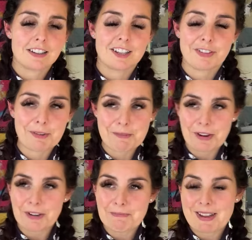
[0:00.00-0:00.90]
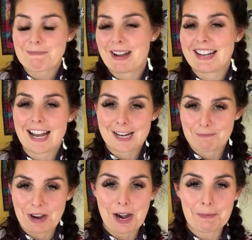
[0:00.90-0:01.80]
If I'm not in bed by 9, I'm
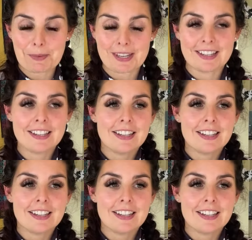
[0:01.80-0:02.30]
not happy.